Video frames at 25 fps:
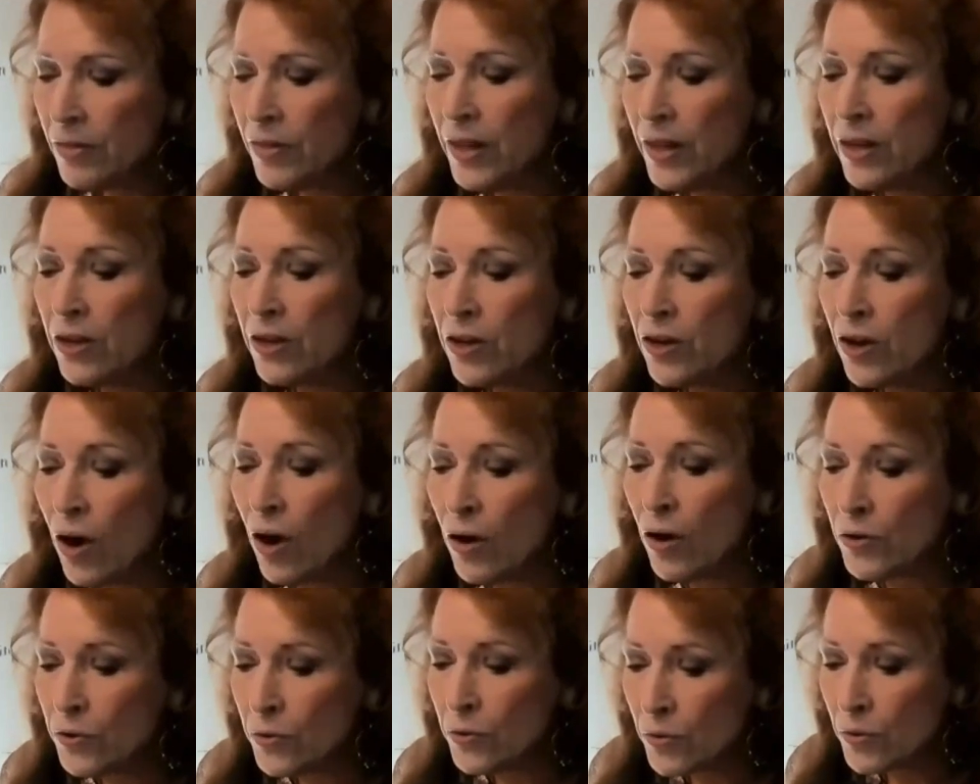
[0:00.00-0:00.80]
Then
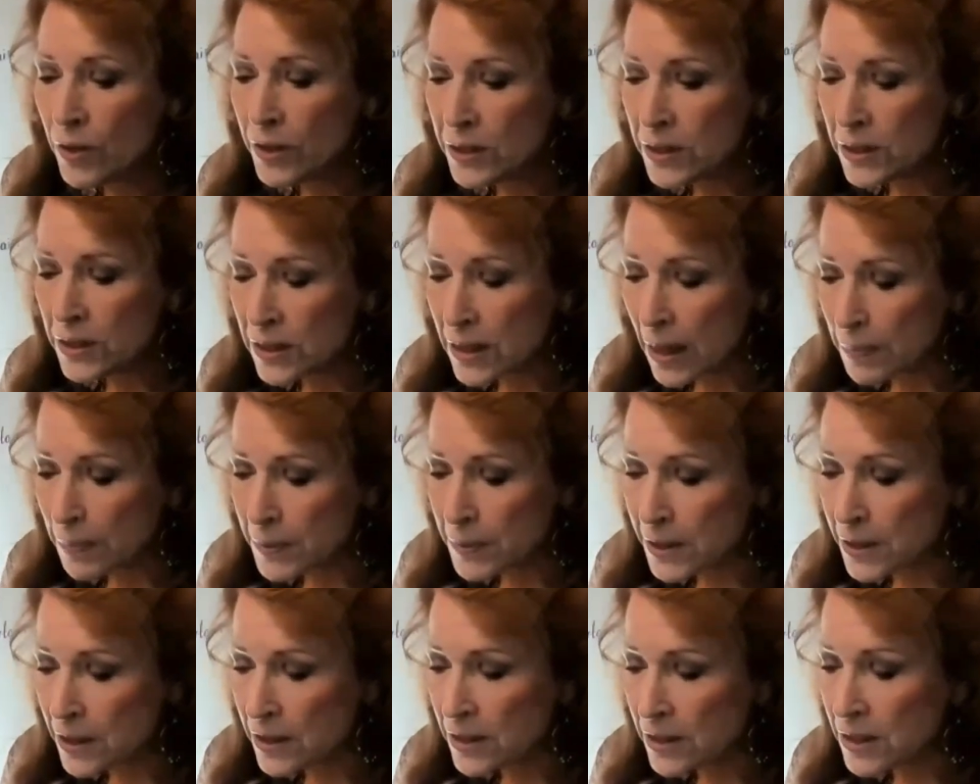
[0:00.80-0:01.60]
go through the
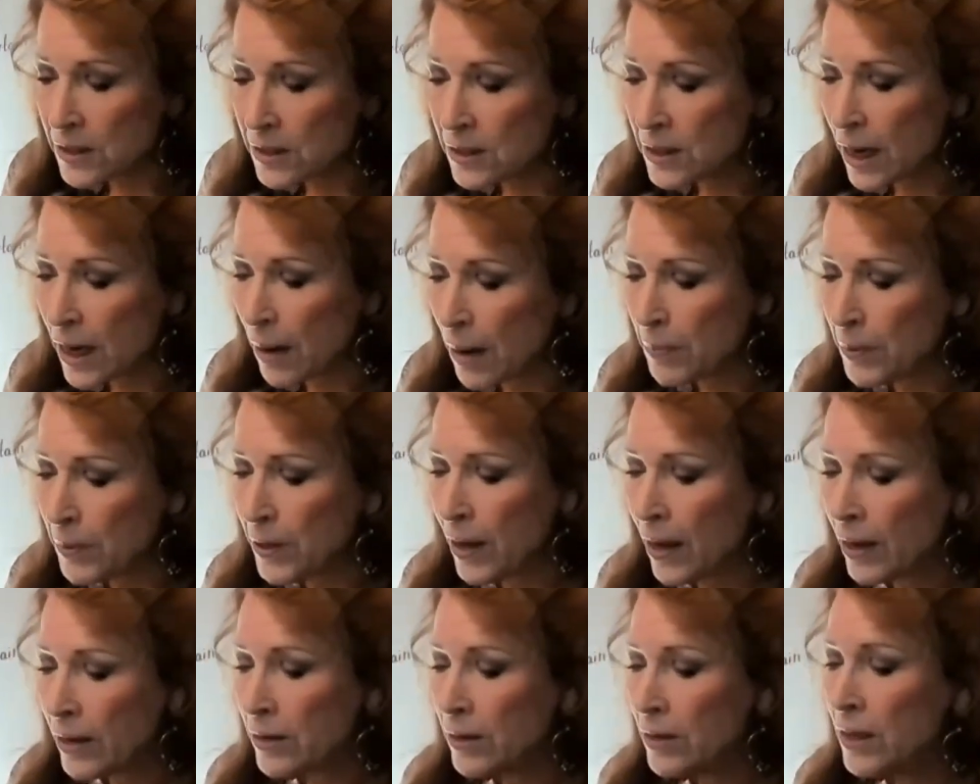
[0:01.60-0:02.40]
steps that the
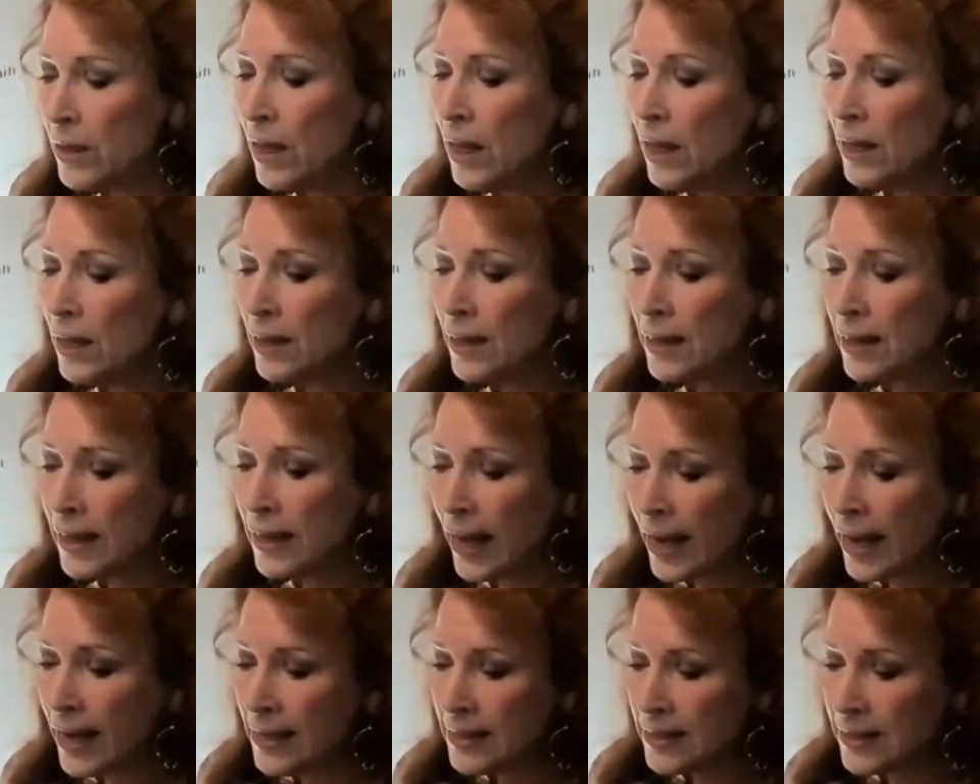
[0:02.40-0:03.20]
tabernacle
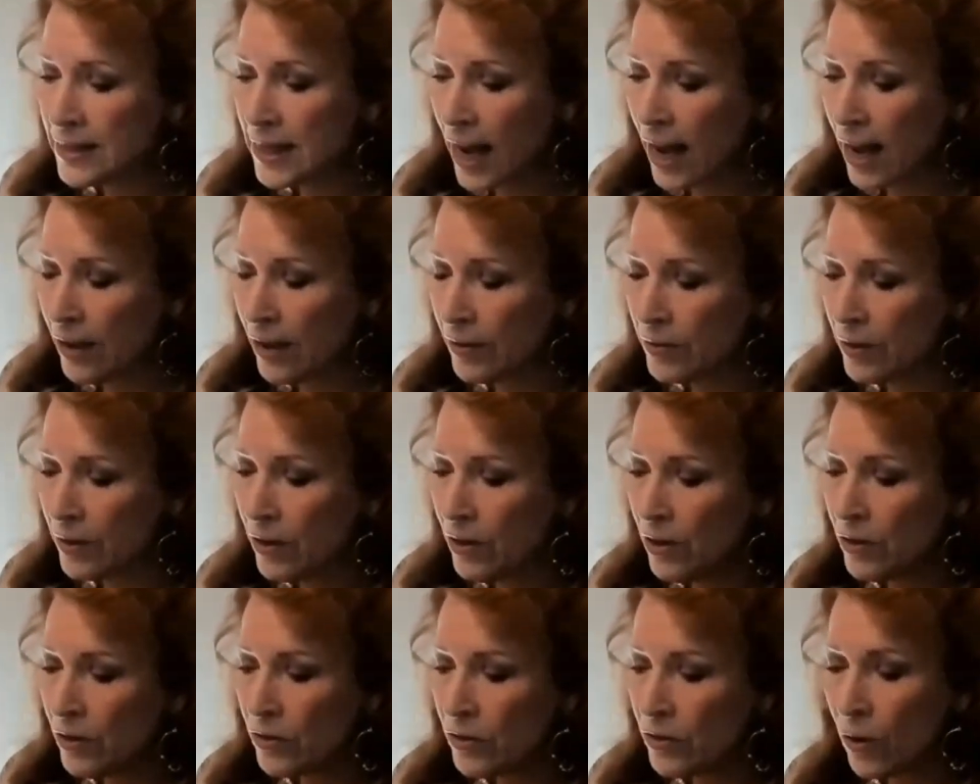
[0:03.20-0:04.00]
lays out
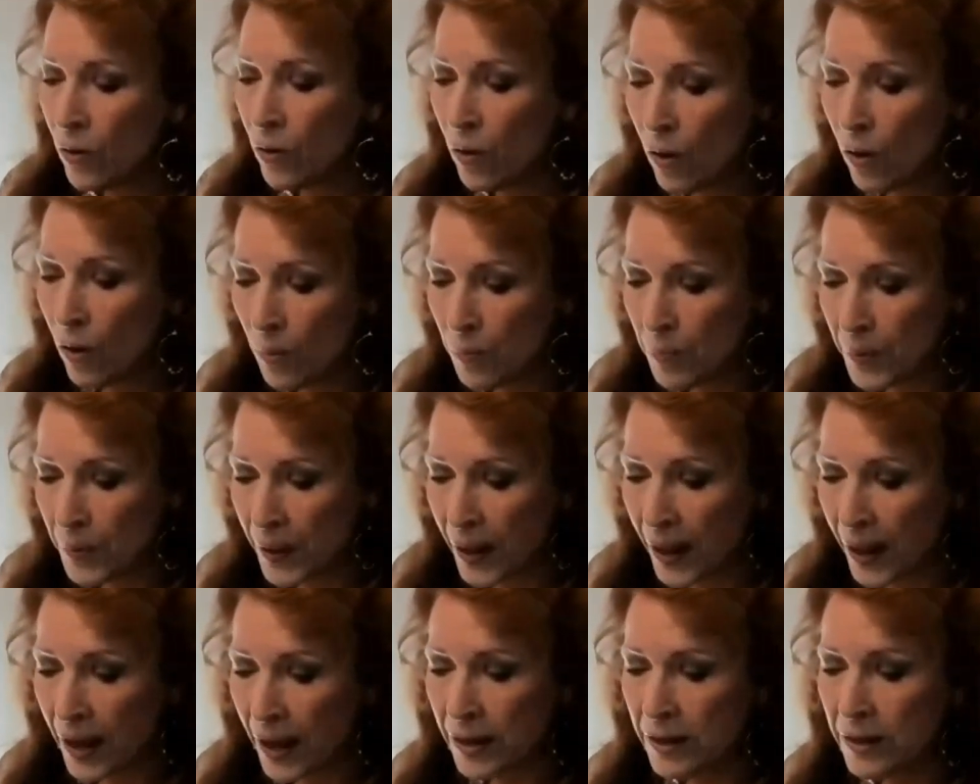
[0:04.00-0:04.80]
the whole
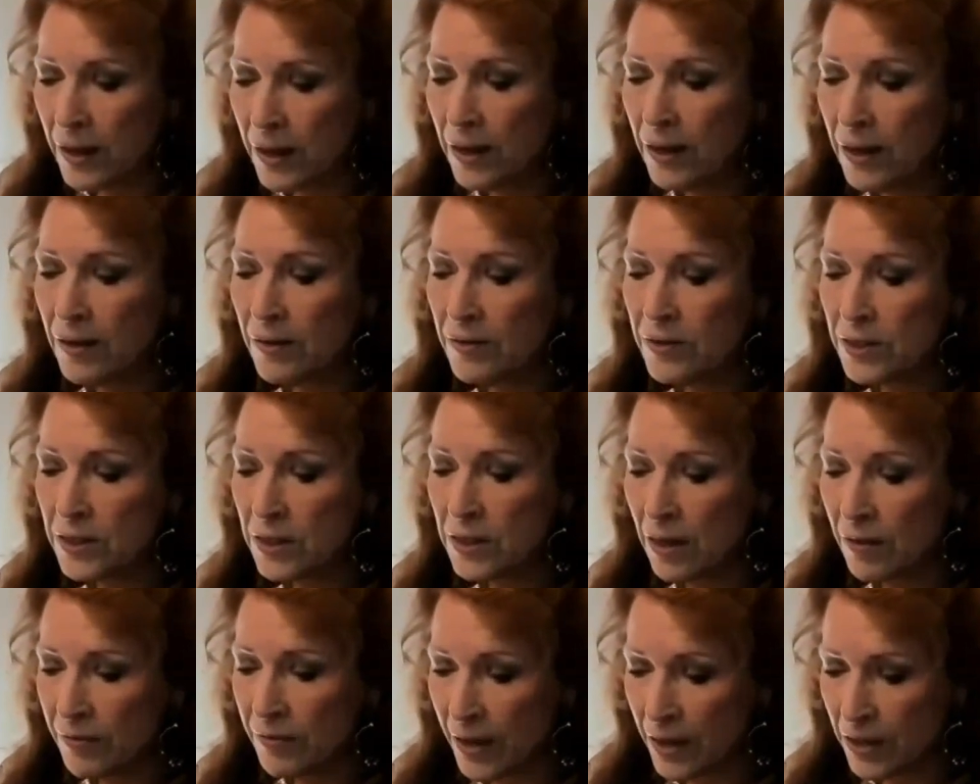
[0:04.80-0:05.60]
plan of
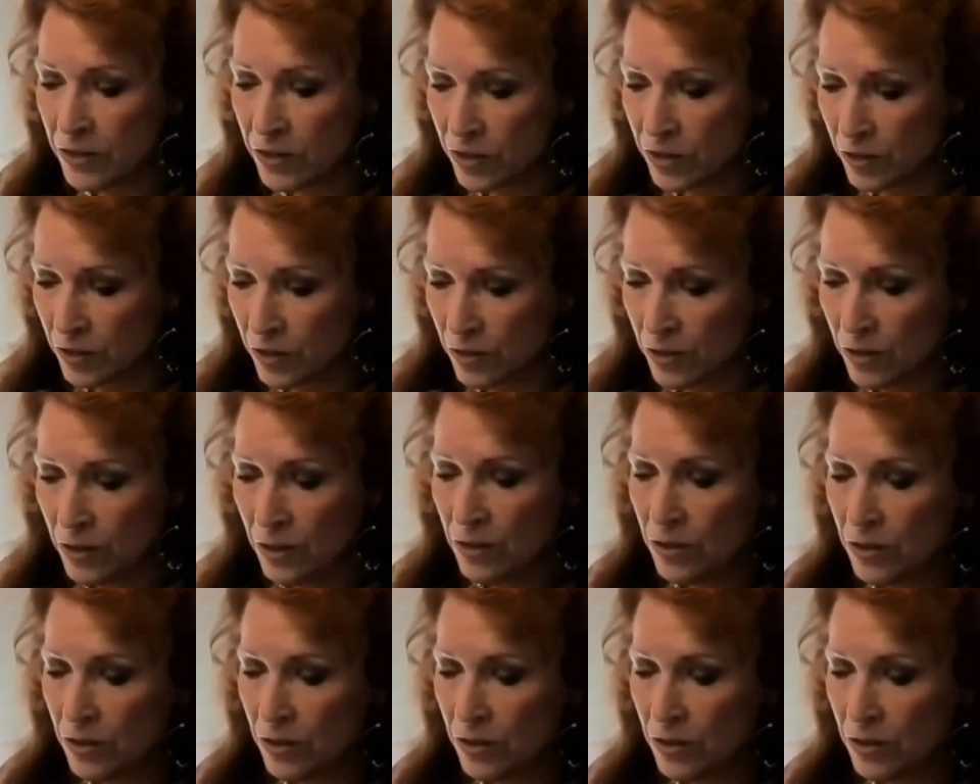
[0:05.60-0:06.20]
salvation.